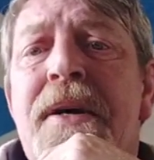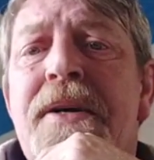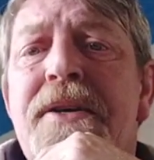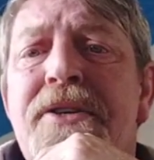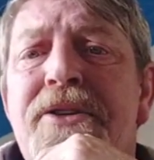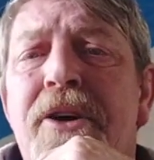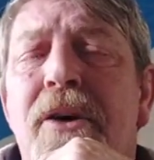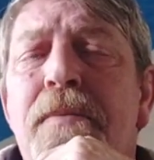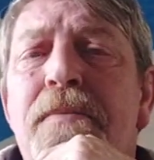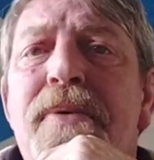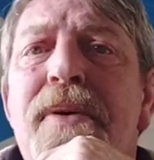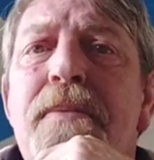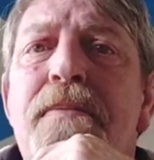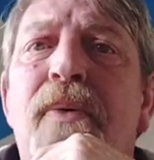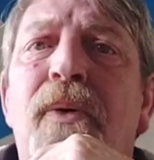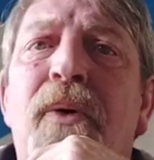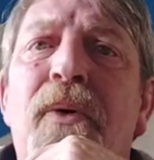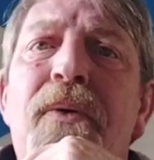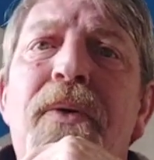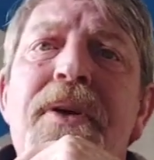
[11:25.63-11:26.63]

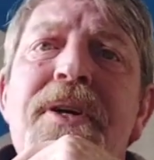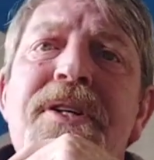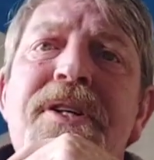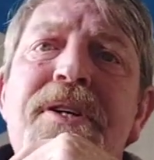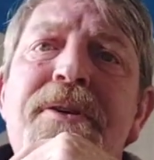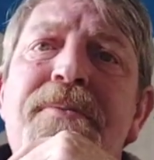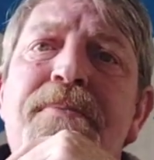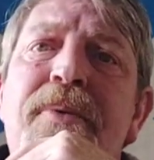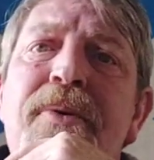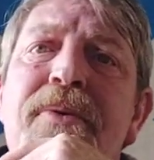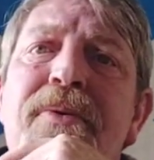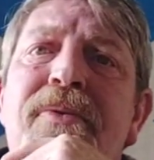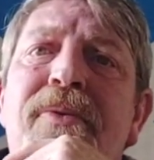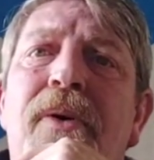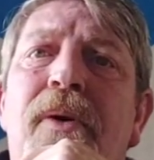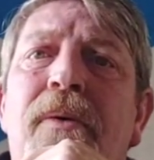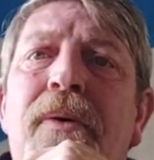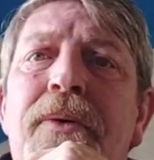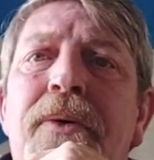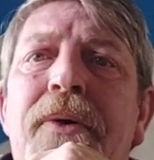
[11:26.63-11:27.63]
sub-report that she's put
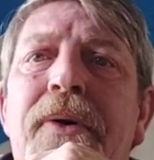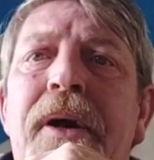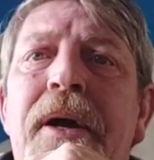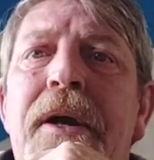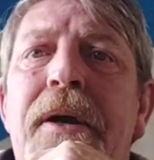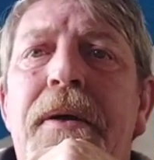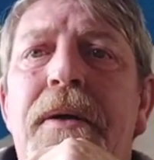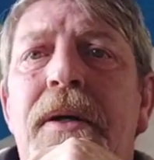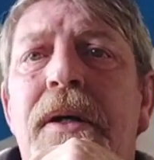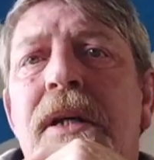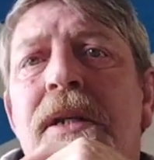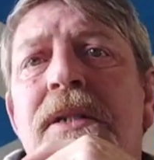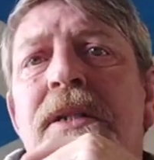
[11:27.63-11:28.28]
forward, all right?